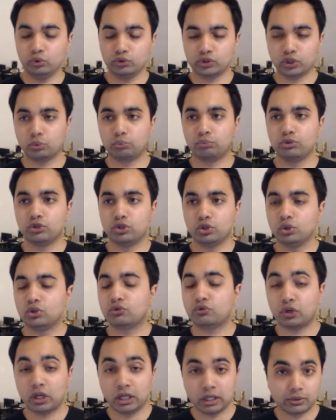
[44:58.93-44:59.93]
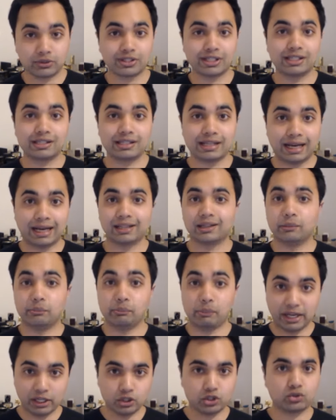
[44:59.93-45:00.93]
also produce fragrances at the
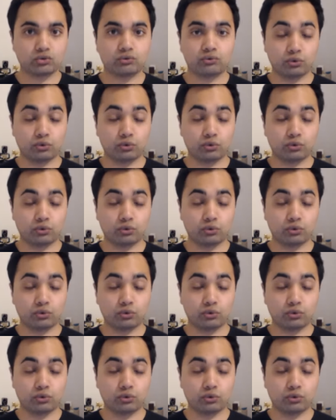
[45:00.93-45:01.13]
main